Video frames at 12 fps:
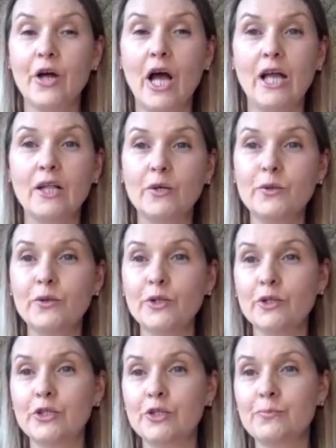Hello,
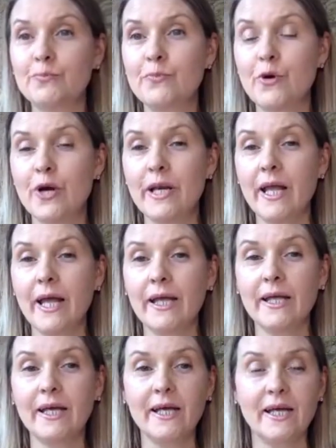good morning.
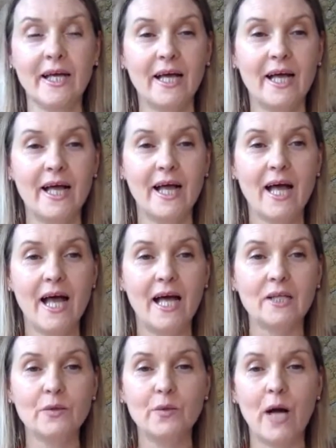
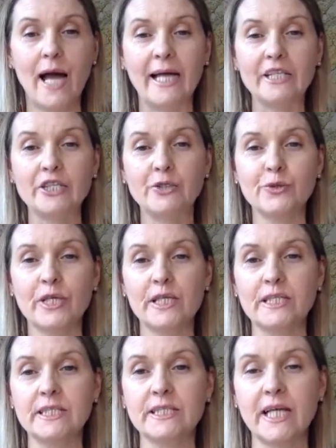Hello,
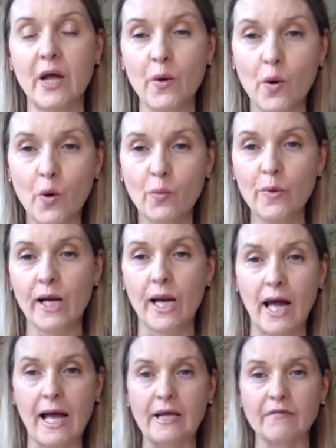I-doers. I hope we're
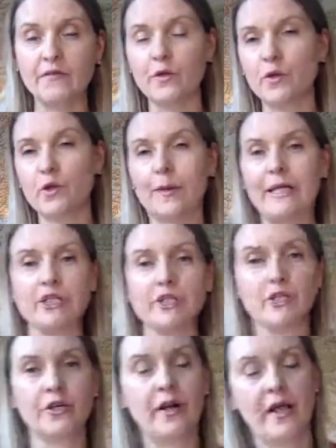live. Not quite
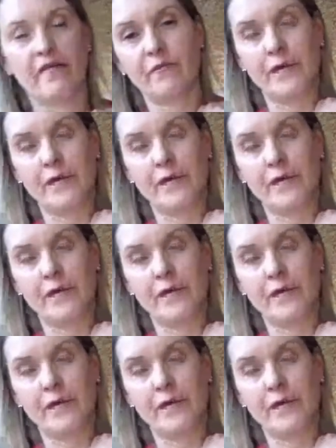sure if we